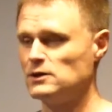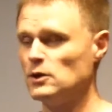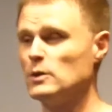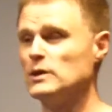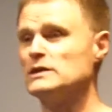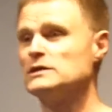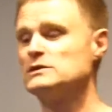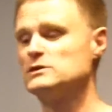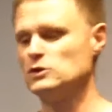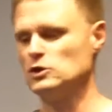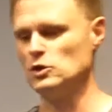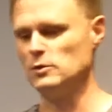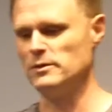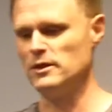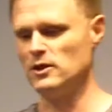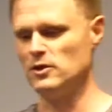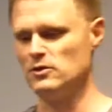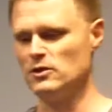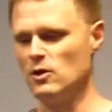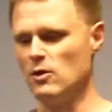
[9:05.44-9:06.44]
Don't
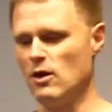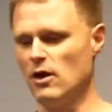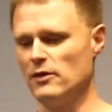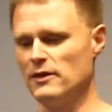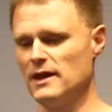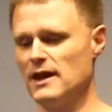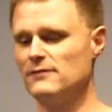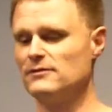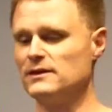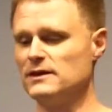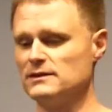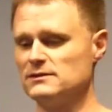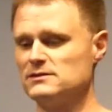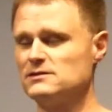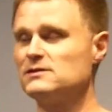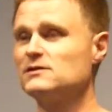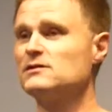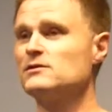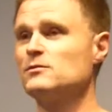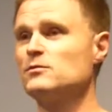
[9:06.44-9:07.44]
assume that you know all the
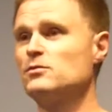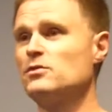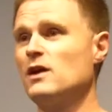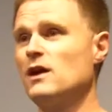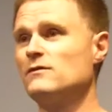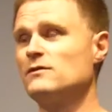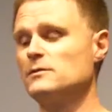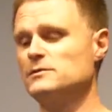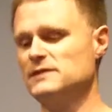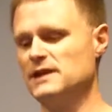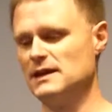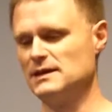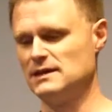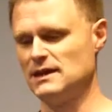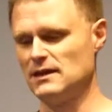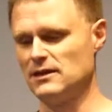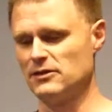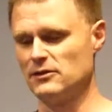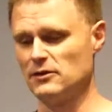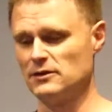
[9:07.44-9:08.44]
evidence. Proverbs
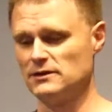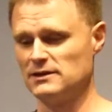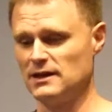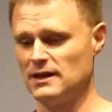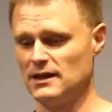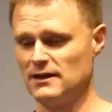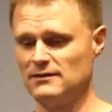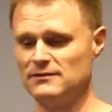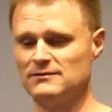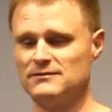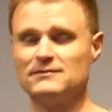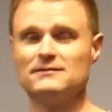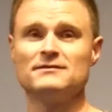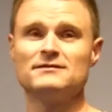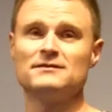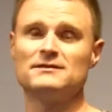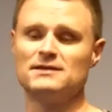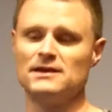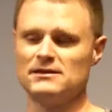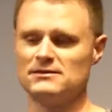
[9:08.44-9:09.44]
18:13
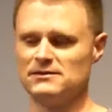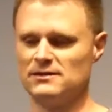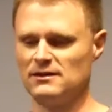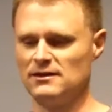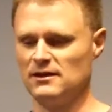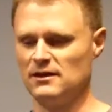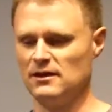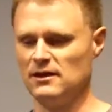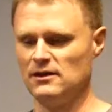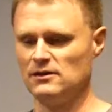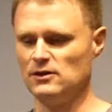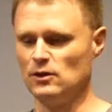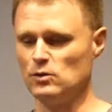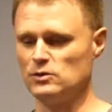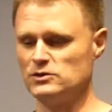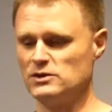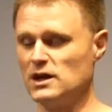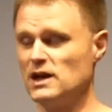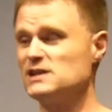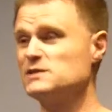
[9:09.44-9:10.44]
says,
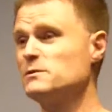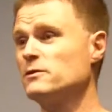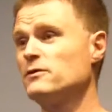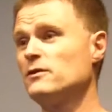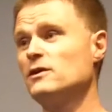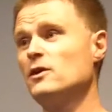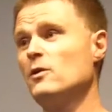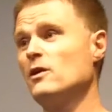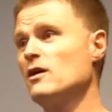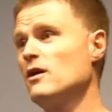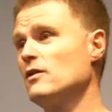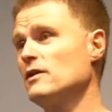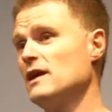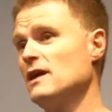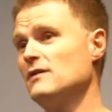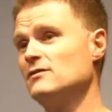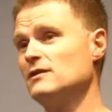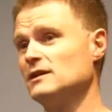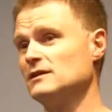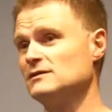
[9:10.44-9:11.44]
don't judge before knowing all
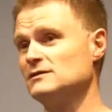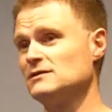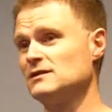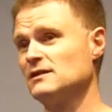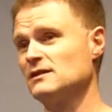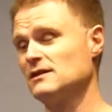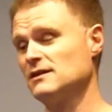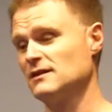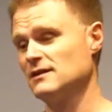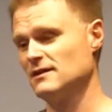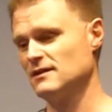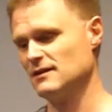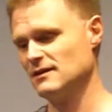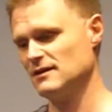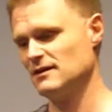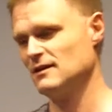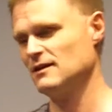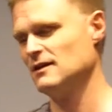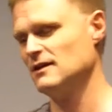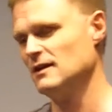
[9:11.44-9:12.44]
the evidence.
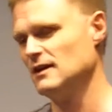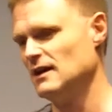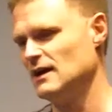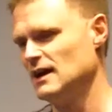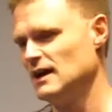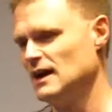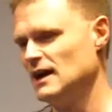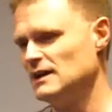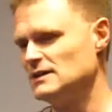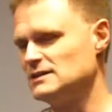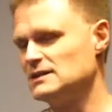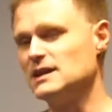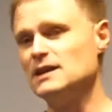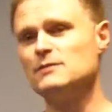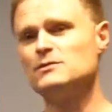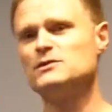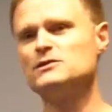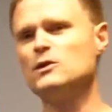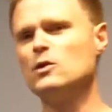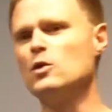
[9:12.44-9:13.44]

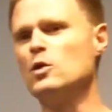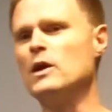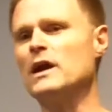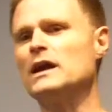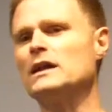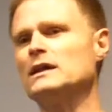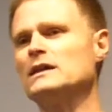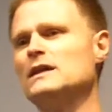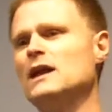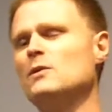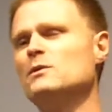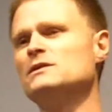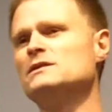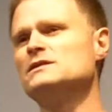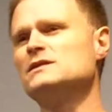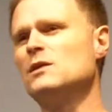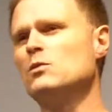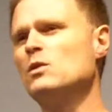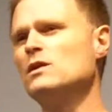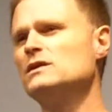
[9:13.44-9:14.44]
Seems so quickly that when
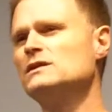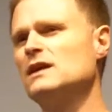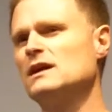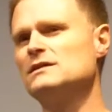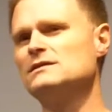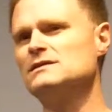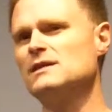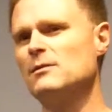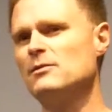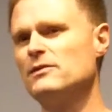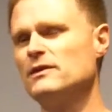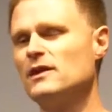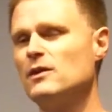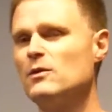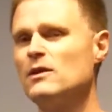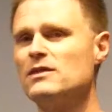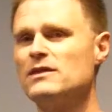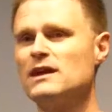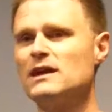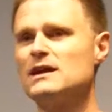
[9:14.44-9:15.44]
someone does something
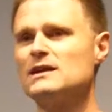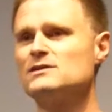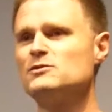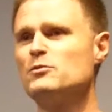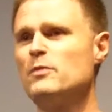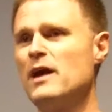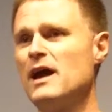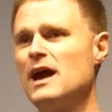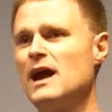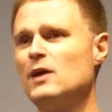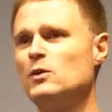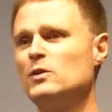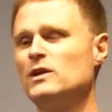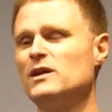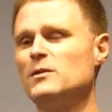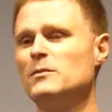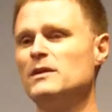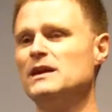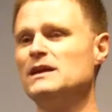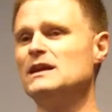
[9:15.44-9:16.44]
that we think is bad,
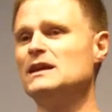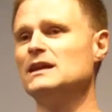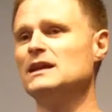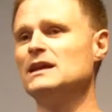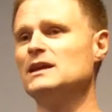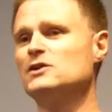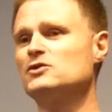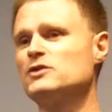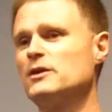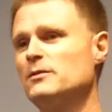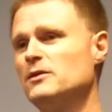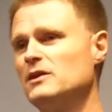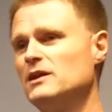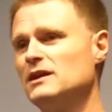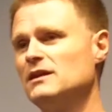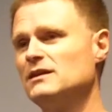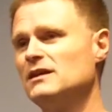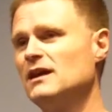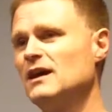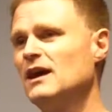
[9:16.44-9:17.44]
we immediately attribute
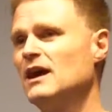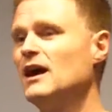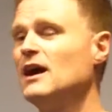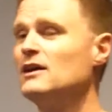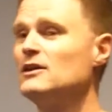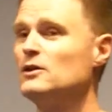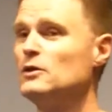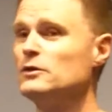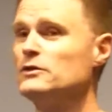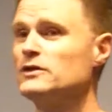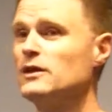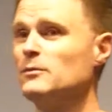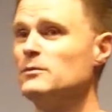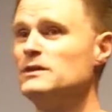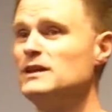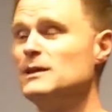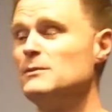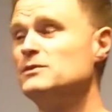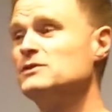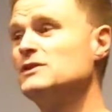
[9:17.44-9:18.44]
it to
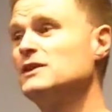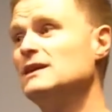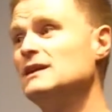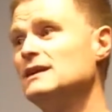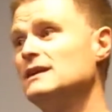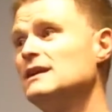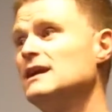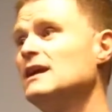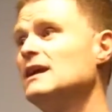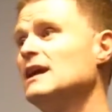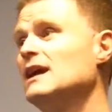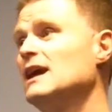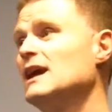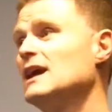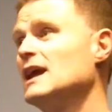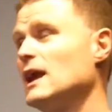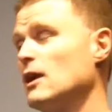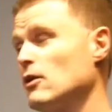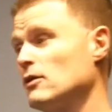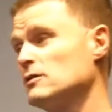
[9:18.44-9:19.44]
some deep-seated
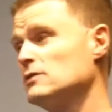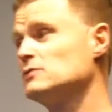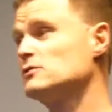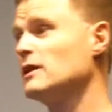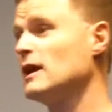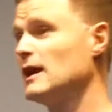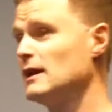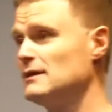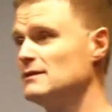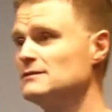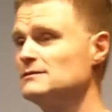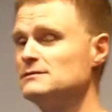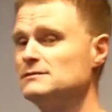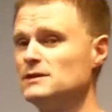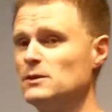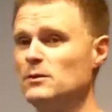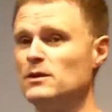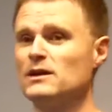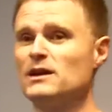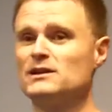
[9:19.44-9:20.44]
character trait.
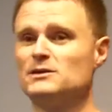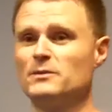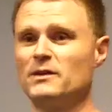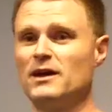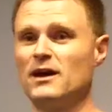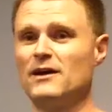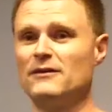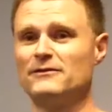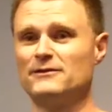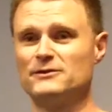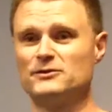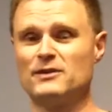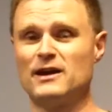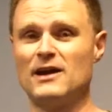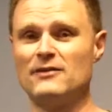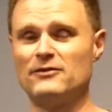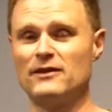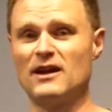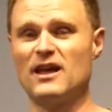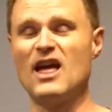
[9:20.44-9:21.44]
Someone cuts me off in
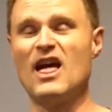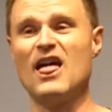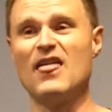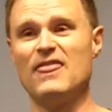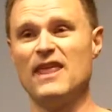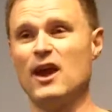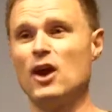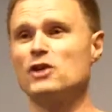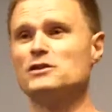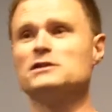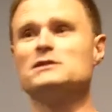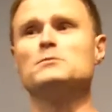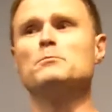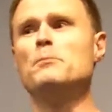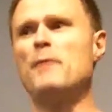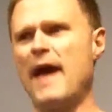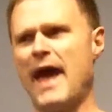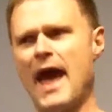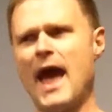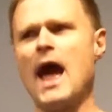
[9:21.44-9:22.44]
traffic, they are
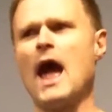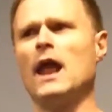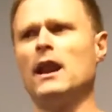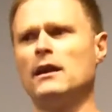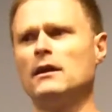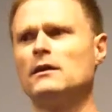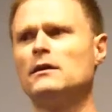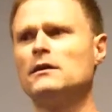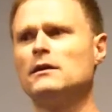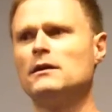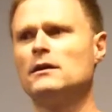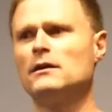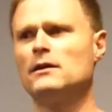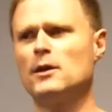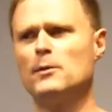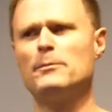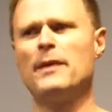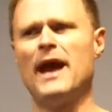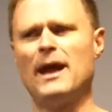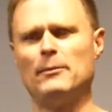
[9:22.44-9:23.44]
just bad.
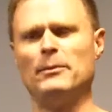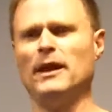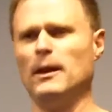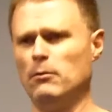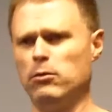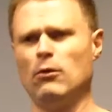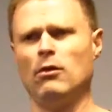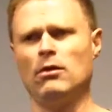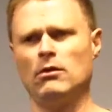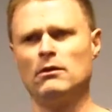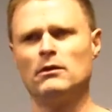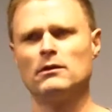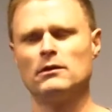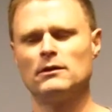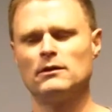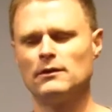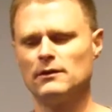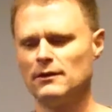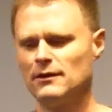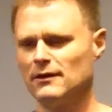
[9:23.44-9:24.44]
They're bad people.
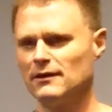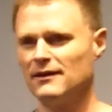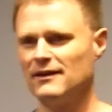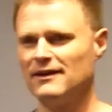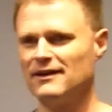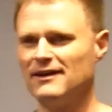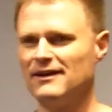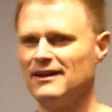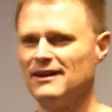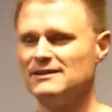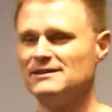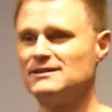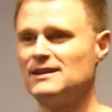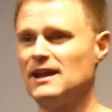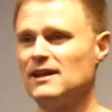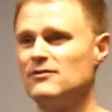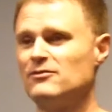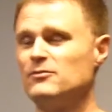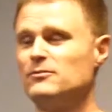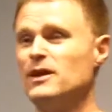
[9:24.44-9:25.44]

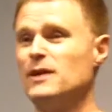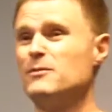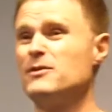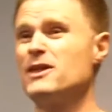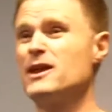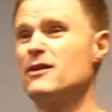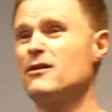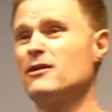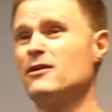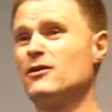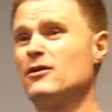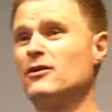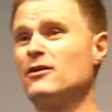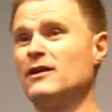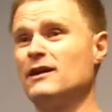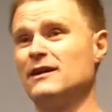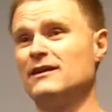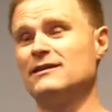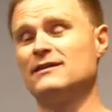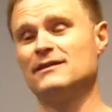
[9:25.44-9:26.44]
Instead of maybe they're in a
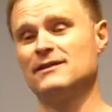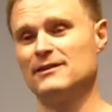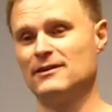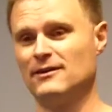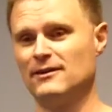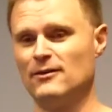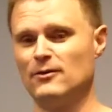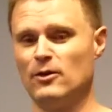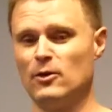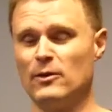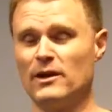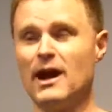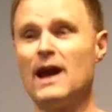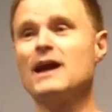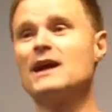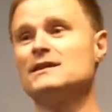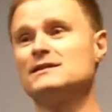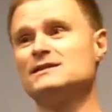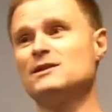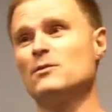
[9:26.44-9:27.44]
hurry. Or when
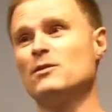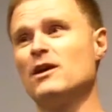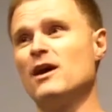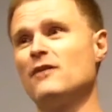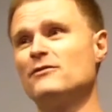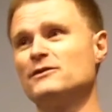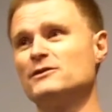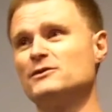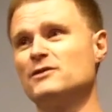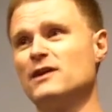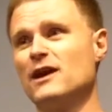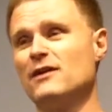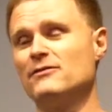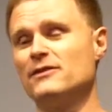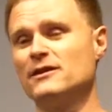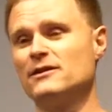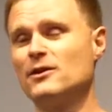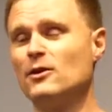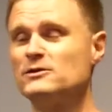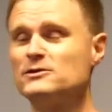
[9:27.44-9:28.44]
I cut someone off in
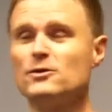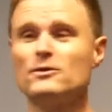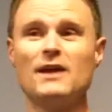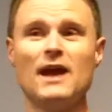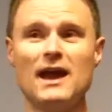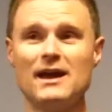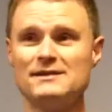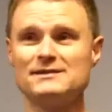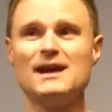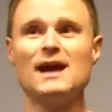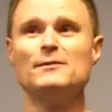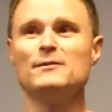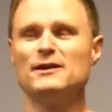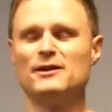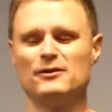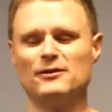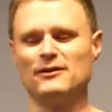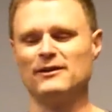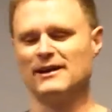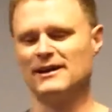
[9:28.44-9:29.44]
traffic, no, it's okay because I'm
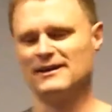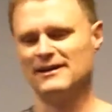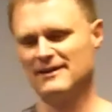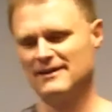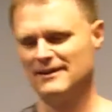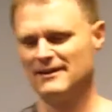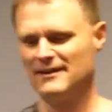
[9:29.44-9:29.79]
in a hurry.